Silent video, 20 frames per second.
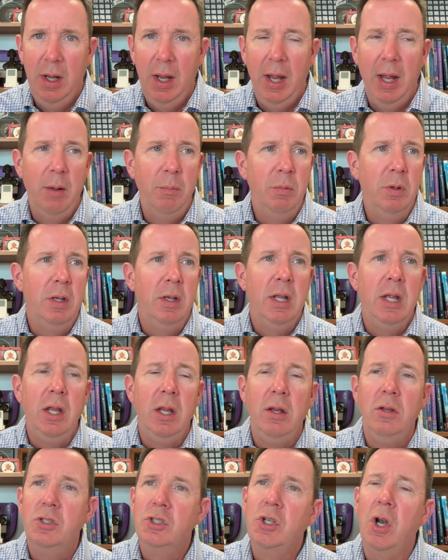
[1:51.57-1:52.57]
And
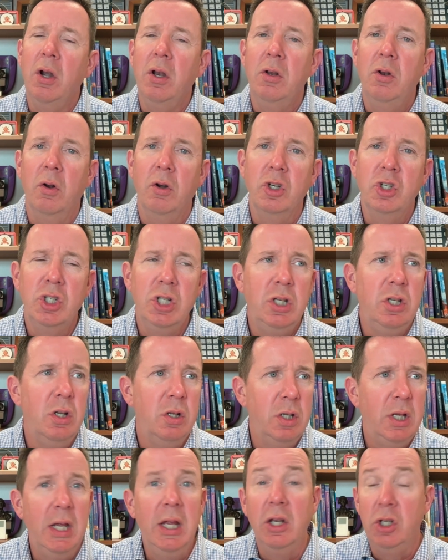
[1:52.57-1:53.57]
he started, or
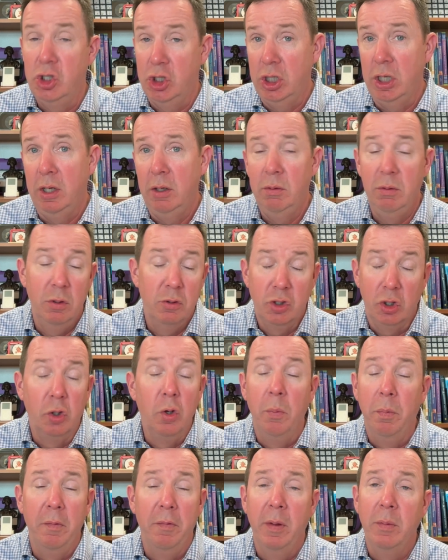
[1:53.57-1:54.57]
he and she, and there's a
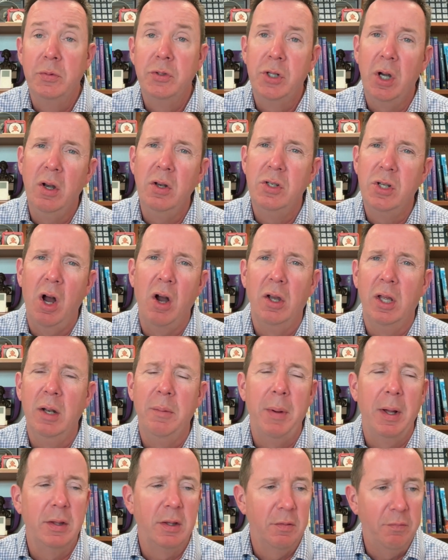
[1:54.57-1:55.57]
group of them, started talking
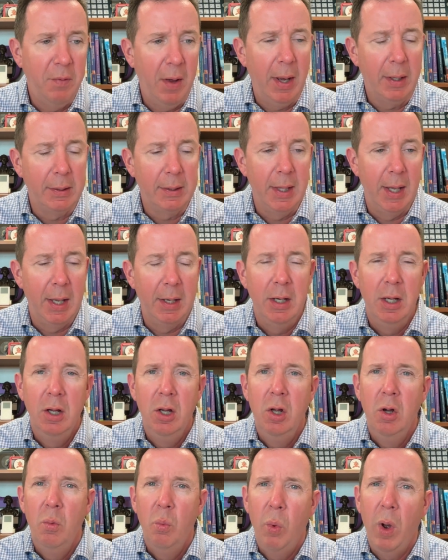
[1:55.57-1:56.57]
about the fact that,
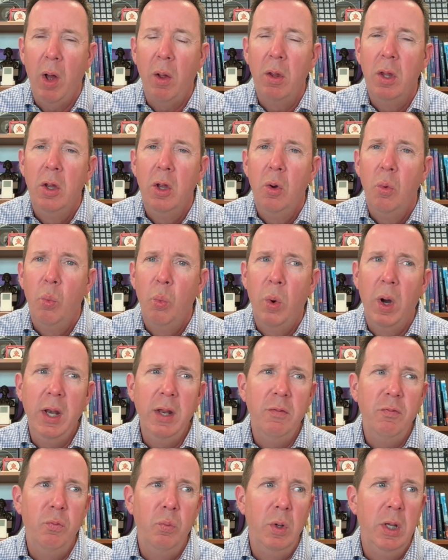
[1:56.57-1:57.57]
well, what
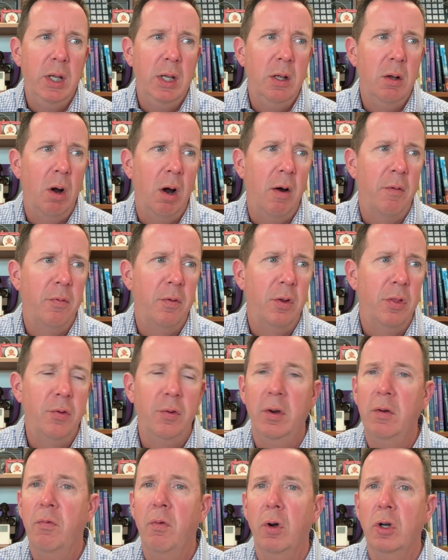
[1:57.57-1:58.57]
if we offer
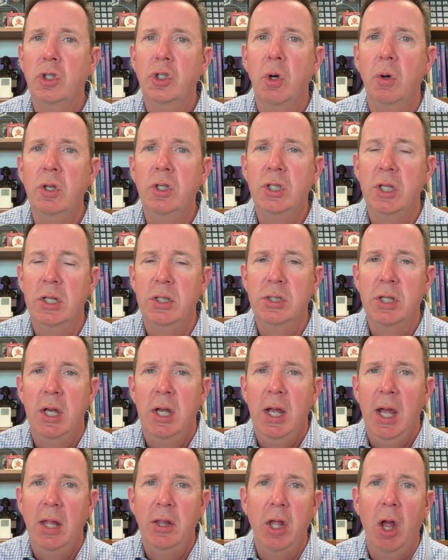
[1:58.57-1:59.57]
3 or 4 choices
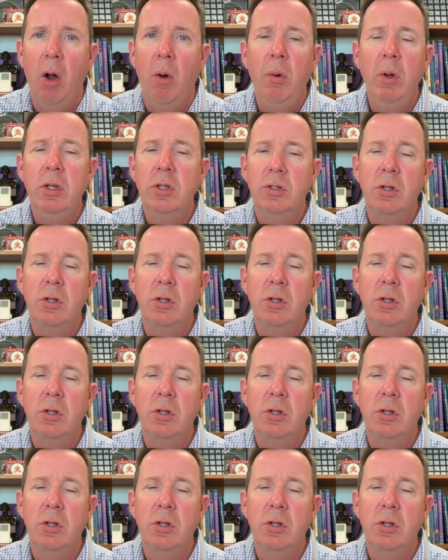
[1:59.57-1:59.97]
and they always